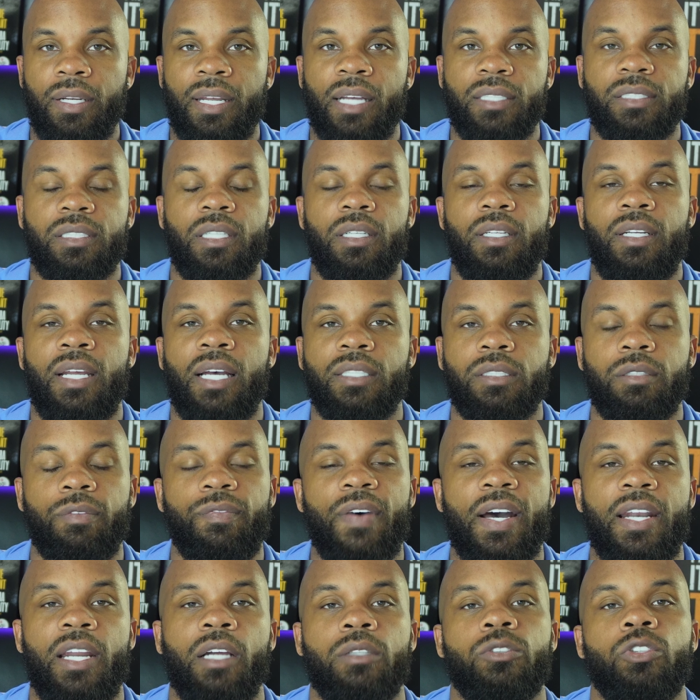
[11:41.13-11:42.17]
That's a
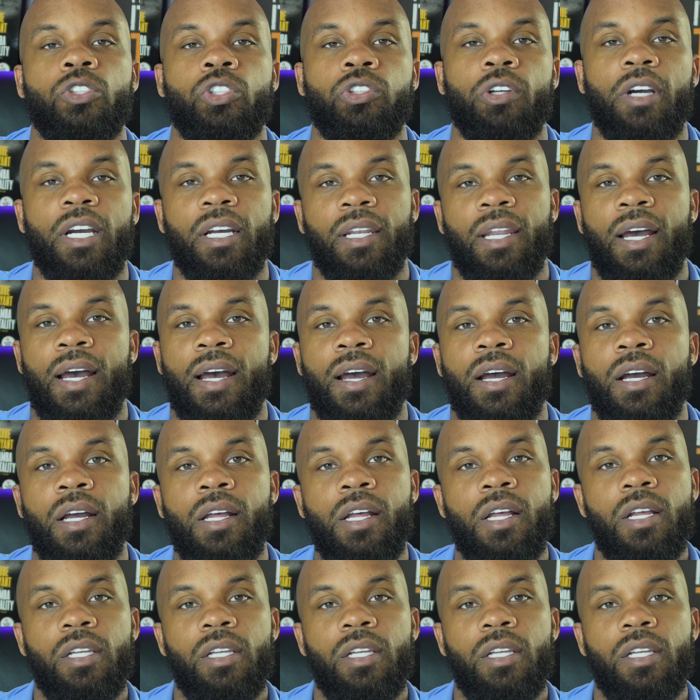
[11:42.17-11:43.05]
financial trade line.